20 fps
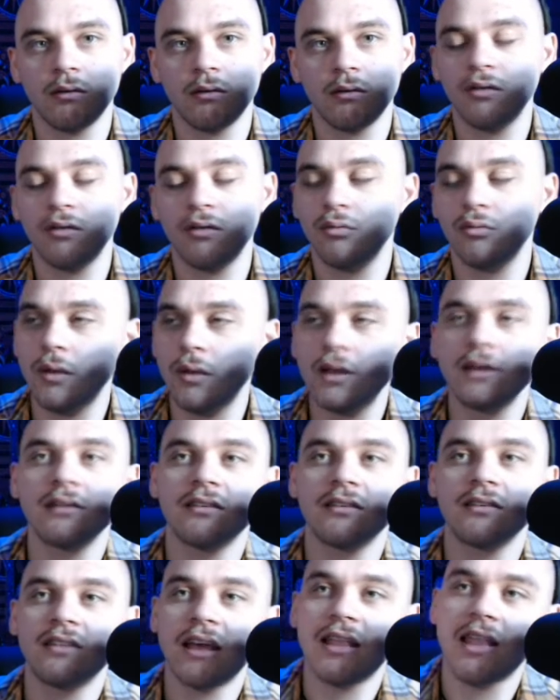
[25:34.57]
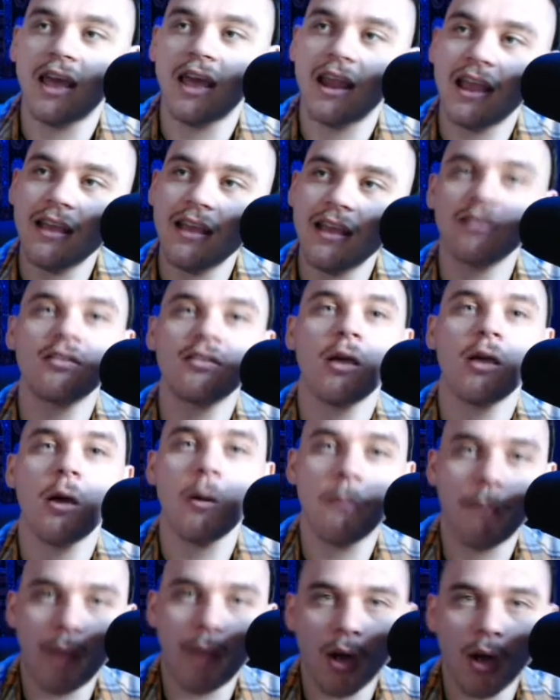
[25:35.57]
is willing to say that his
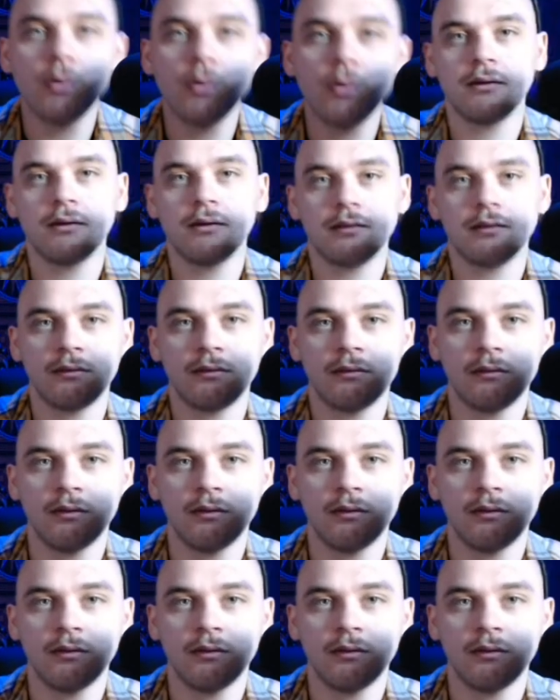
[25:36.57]
opponent...